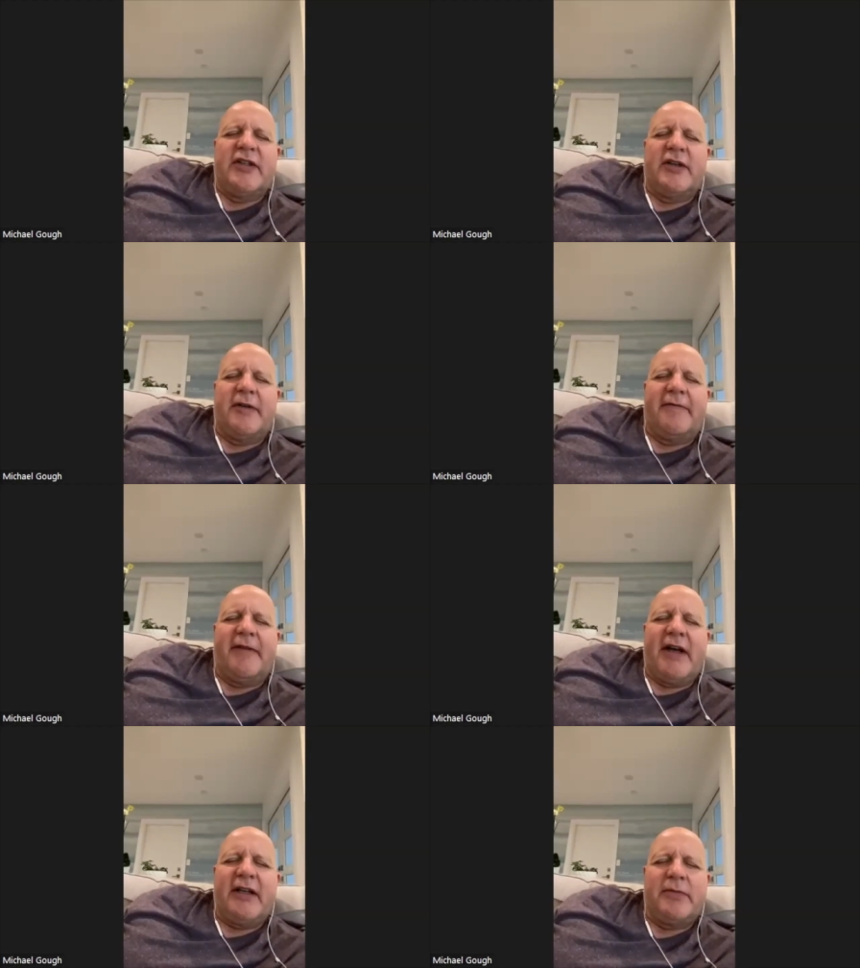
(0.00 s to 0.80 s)
and
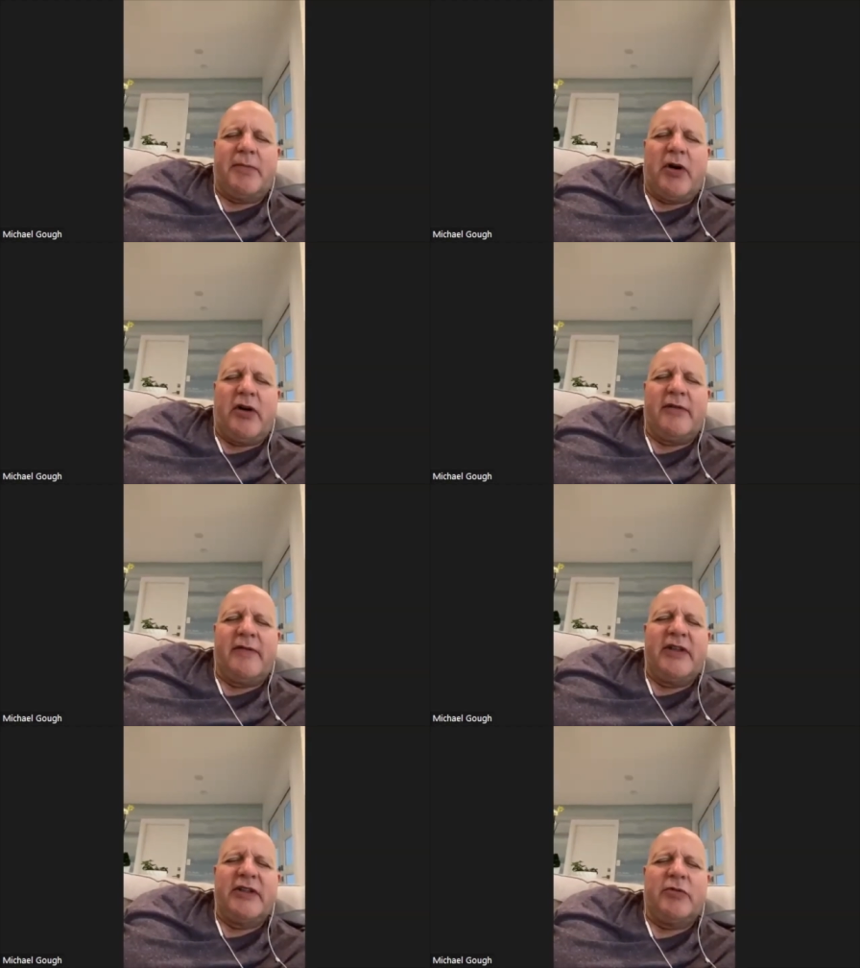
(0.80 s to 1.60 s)
effect part
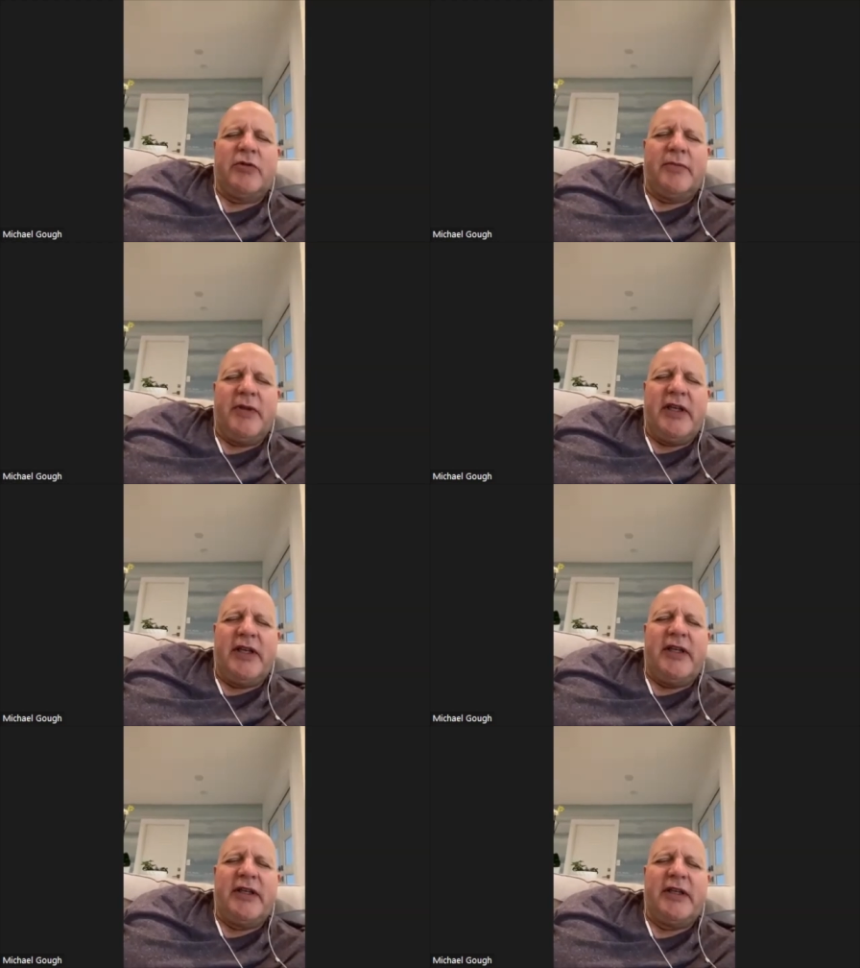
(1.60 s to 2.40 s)
of this would
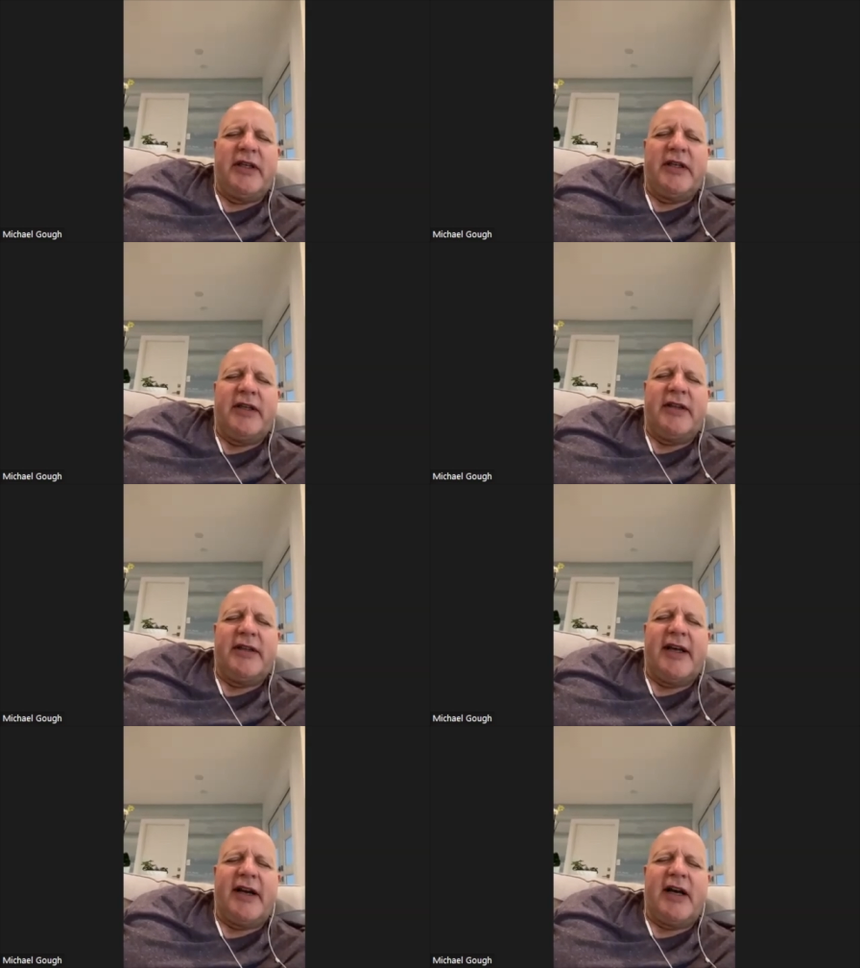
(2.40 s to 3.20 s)
be
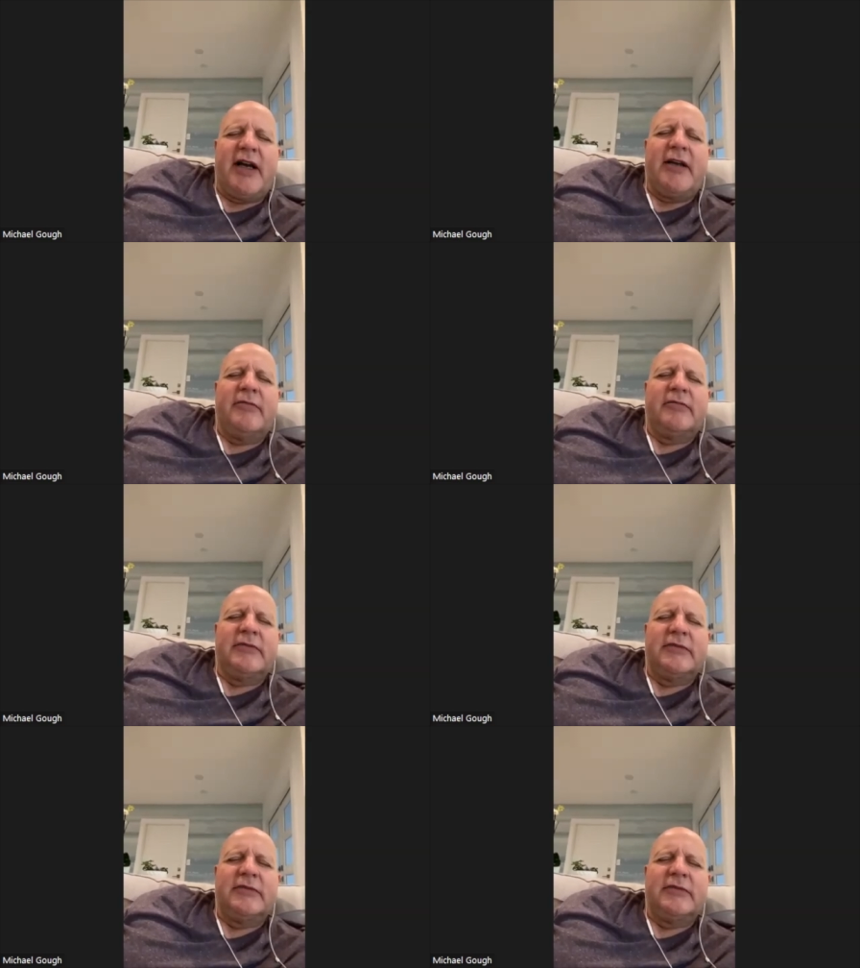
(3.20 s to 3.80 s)
causes.